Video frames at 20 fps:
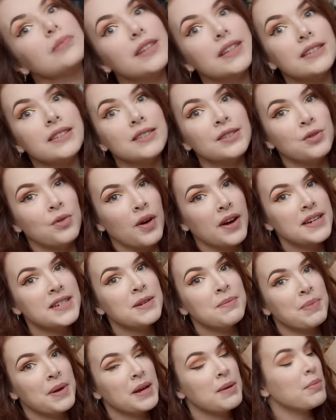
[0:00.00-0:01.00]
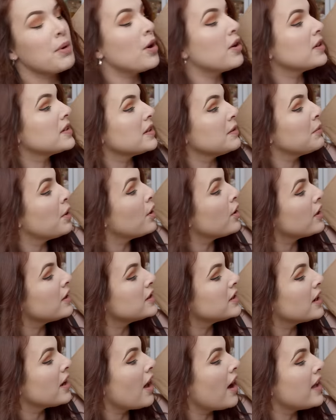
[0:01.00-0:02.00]
It is quite a big box, I'm not going
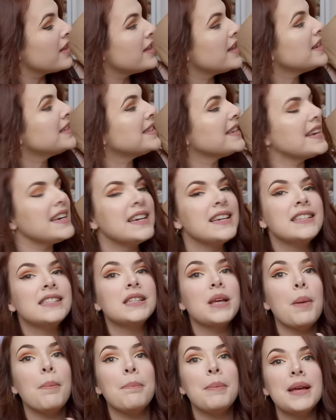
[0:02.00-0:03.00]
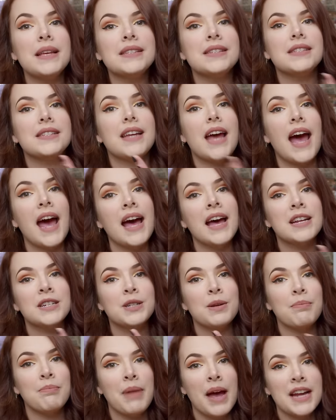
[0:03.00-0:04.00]
to lie. This is Mist and
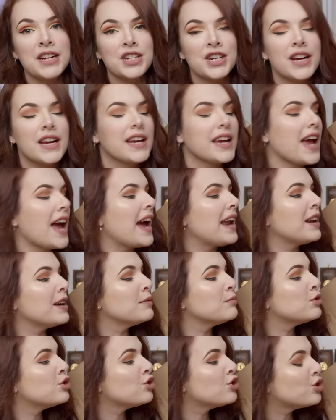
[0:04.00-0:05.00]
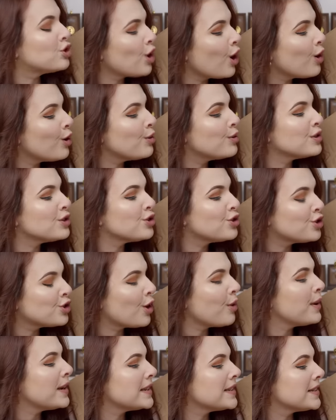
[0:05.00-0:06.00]
Magic, and I'm so,
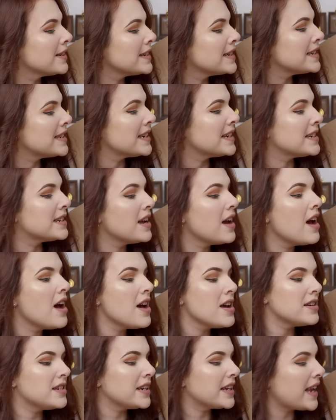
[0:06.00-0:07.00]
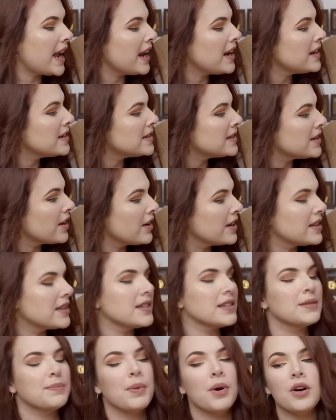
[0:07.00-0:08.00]
so excited to get inside
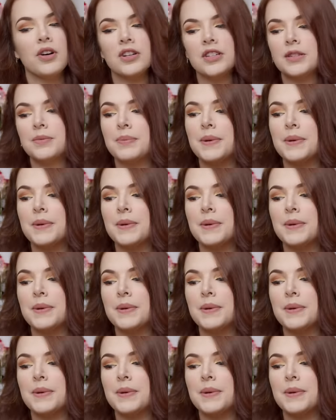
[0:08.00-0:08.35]
this box.